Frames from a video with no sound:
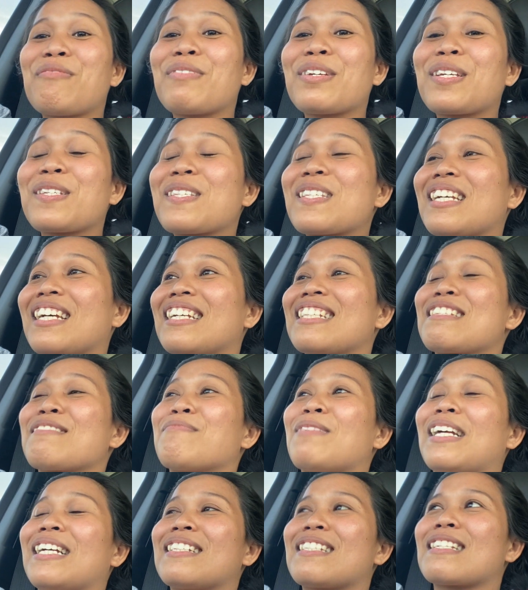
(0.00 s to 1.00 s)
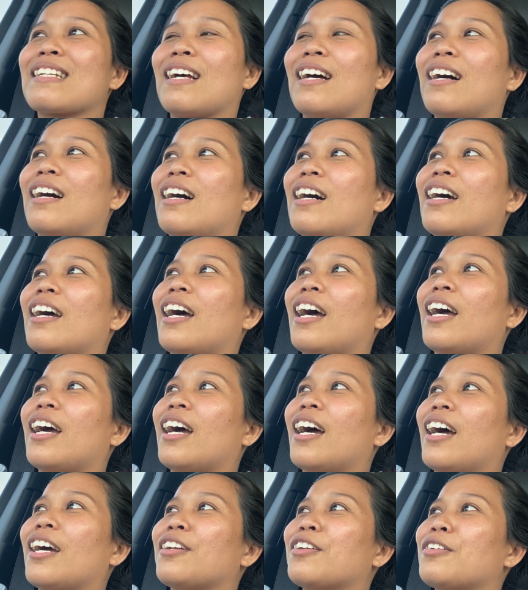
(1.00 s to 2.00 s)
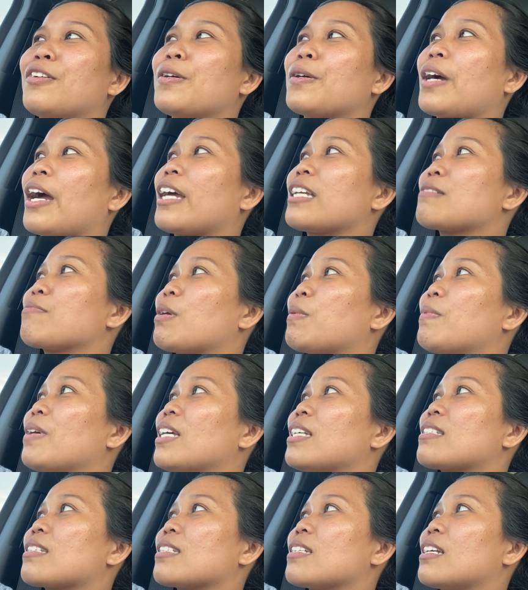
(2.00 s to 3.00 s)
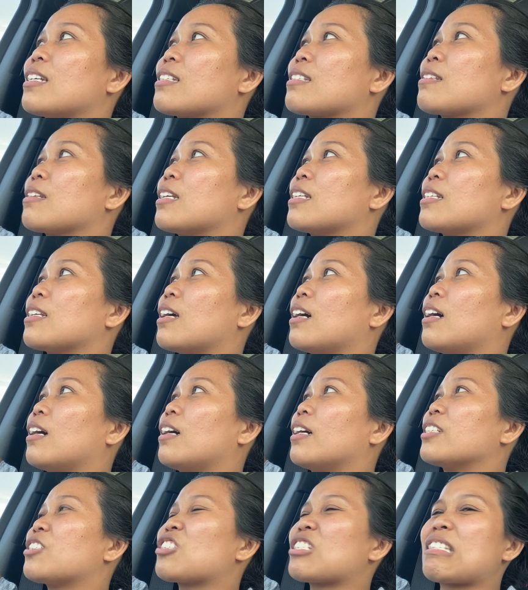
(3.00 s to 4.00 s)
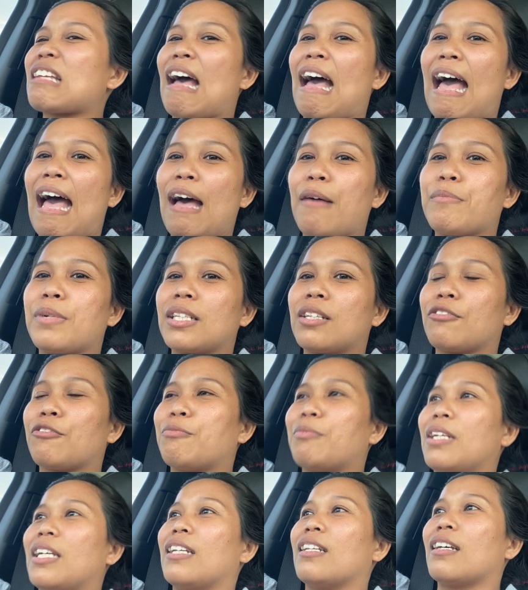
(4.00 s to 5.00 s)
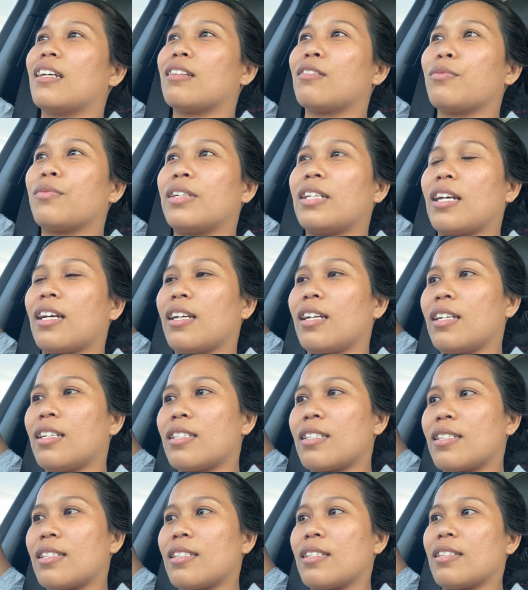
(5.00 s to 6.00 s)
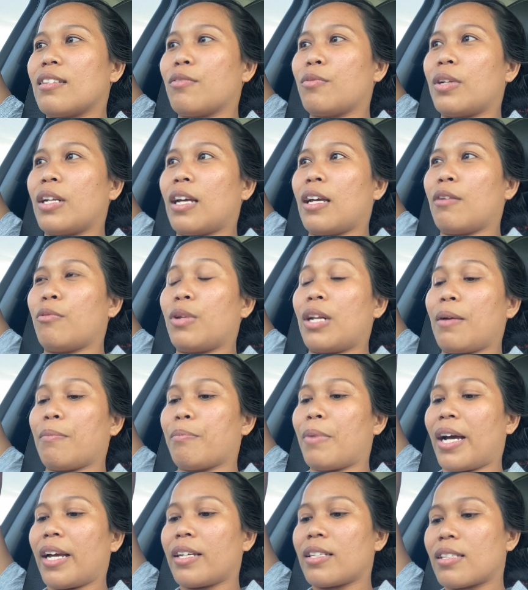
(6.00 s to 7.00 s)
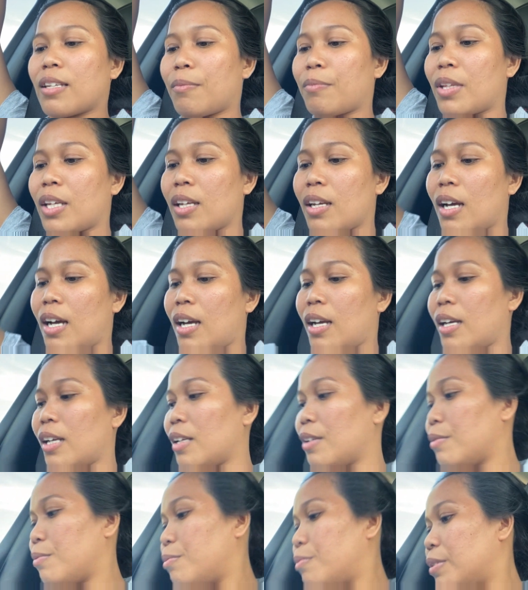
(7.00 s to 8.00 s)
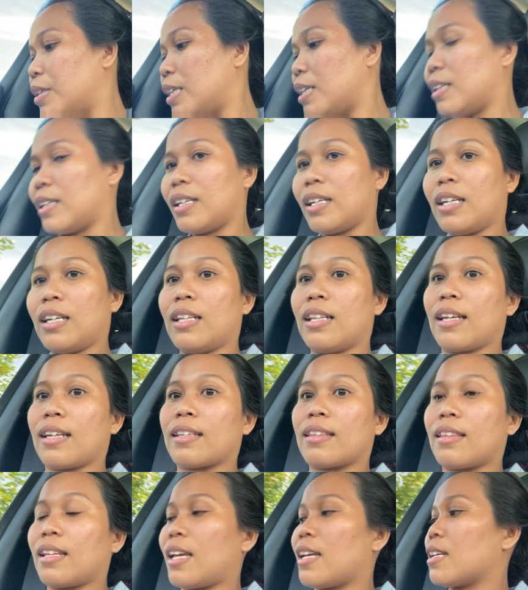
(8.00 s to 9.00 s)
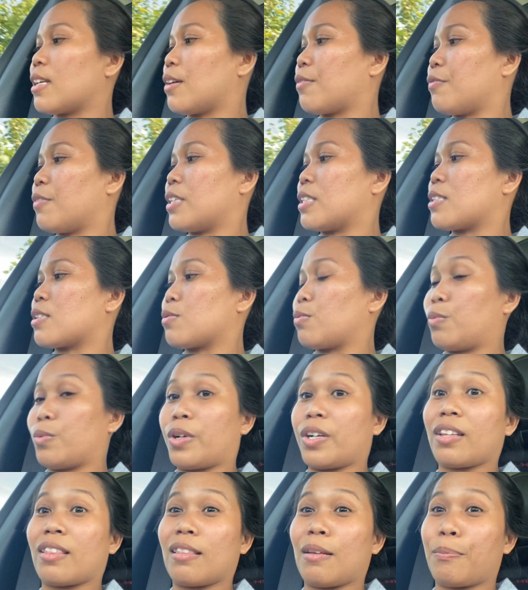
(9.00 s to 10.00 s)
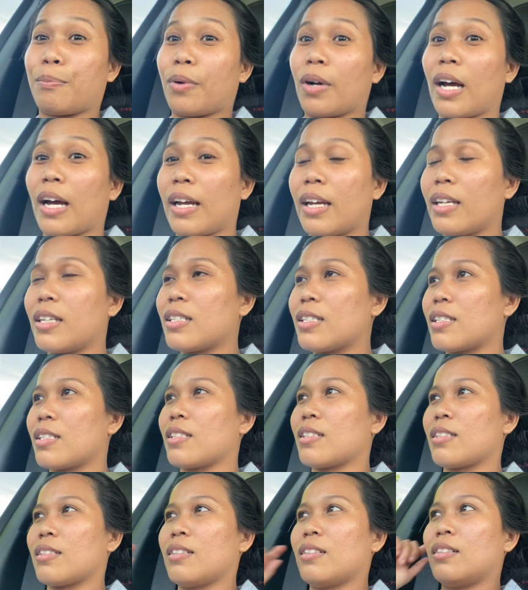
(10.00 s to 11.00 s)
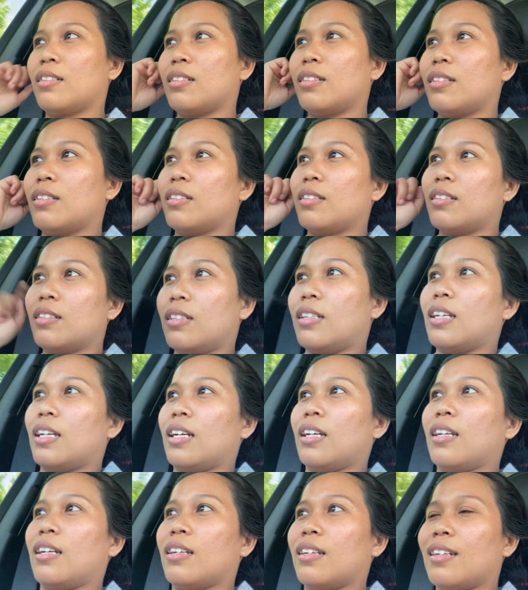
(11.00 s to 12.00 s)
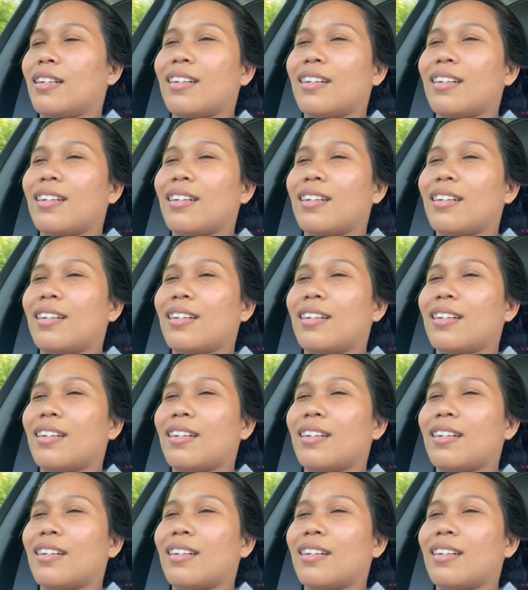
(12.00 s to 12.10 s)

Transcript: because it's I don't know, guys. Maybe it's just a habit of me that when I'm buying something, I really like think if it's worth the price. And